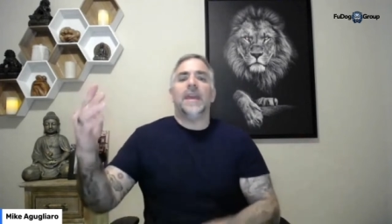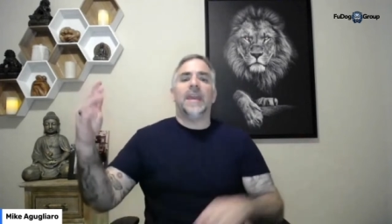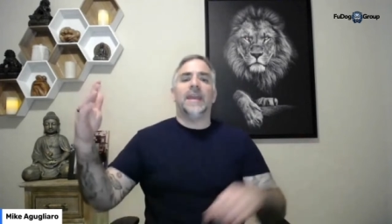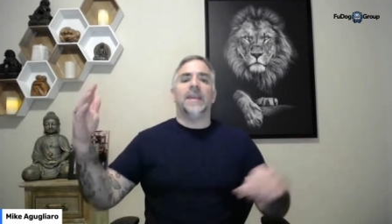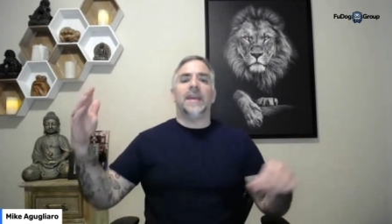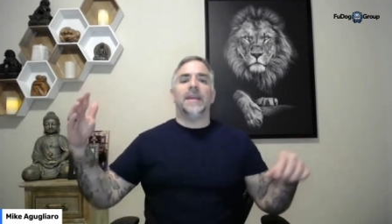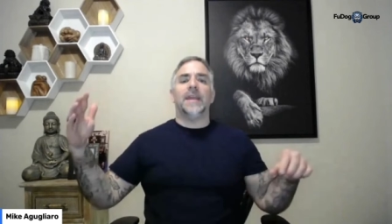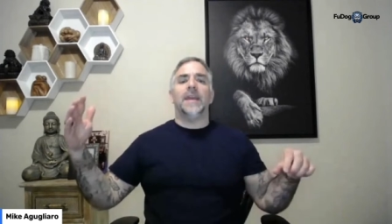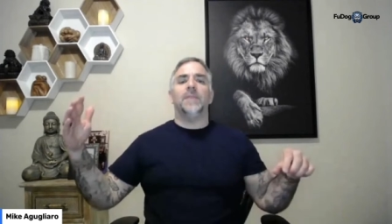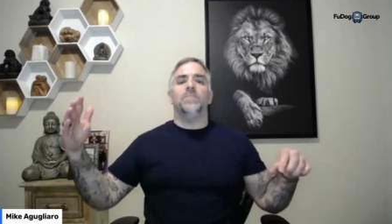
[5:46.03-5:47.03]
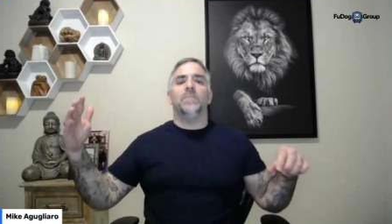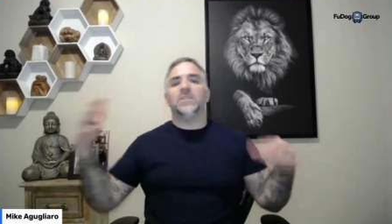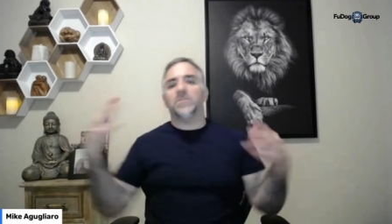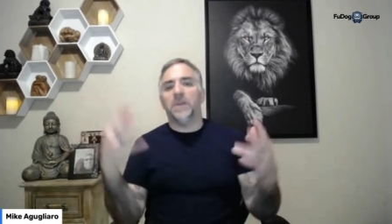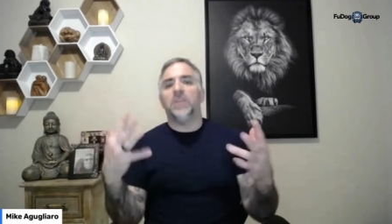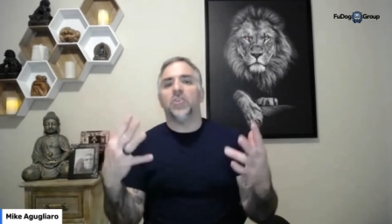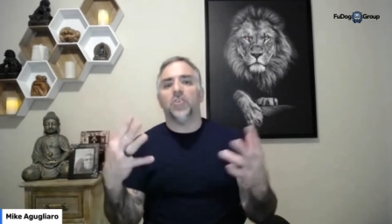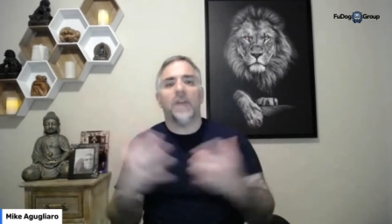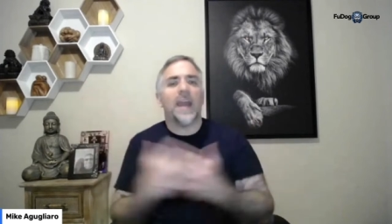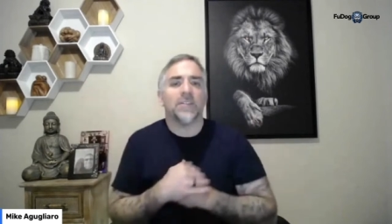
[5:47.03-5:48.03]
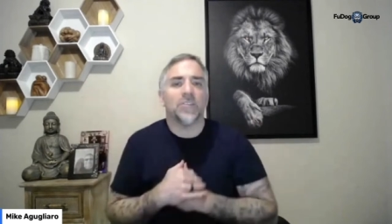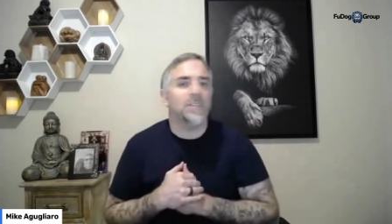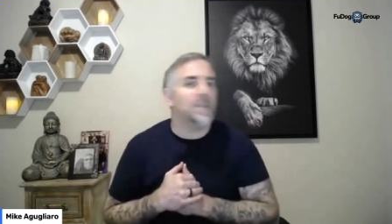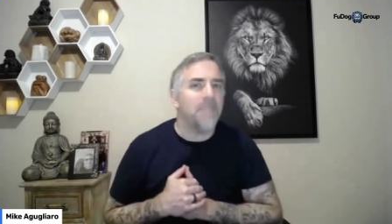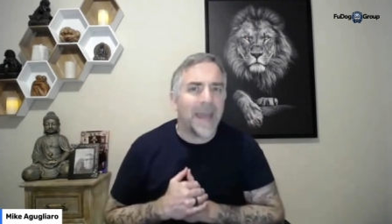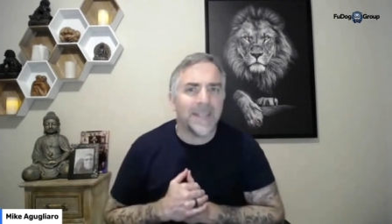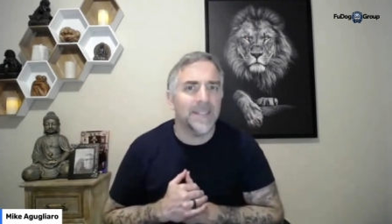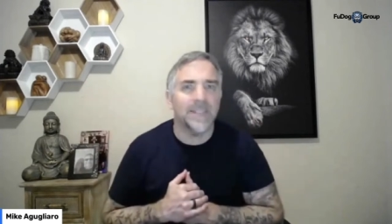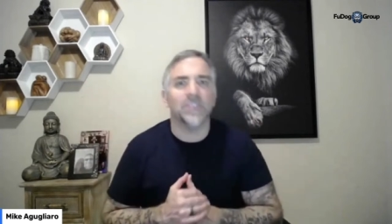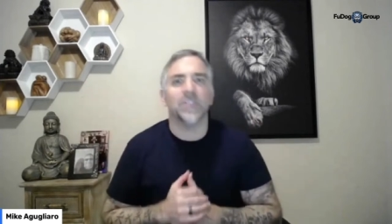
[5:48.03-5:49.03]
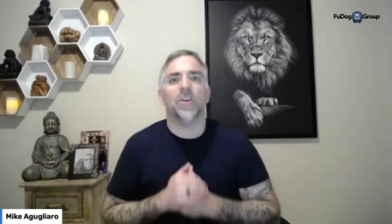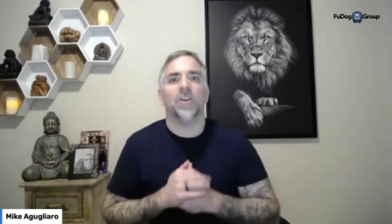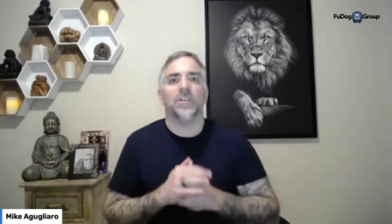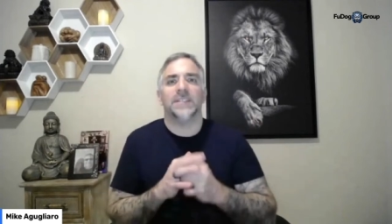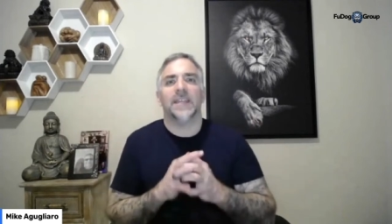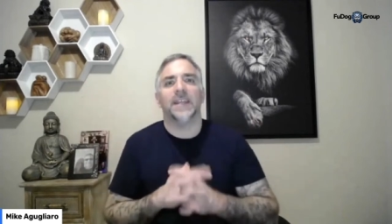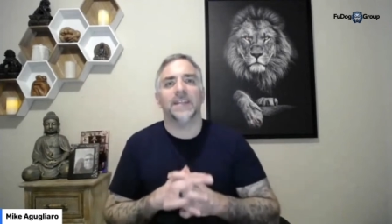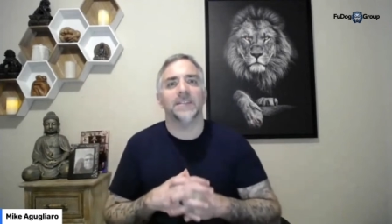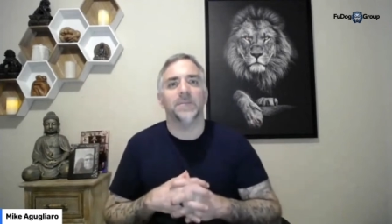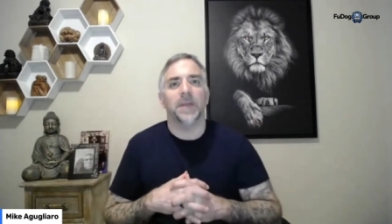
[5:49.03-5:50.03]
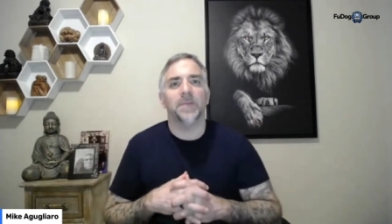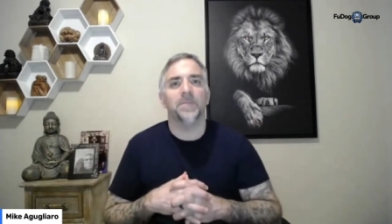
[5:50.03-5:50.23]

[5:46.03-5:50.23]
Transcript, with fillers: it it it must be correct because the masses are saying it to me.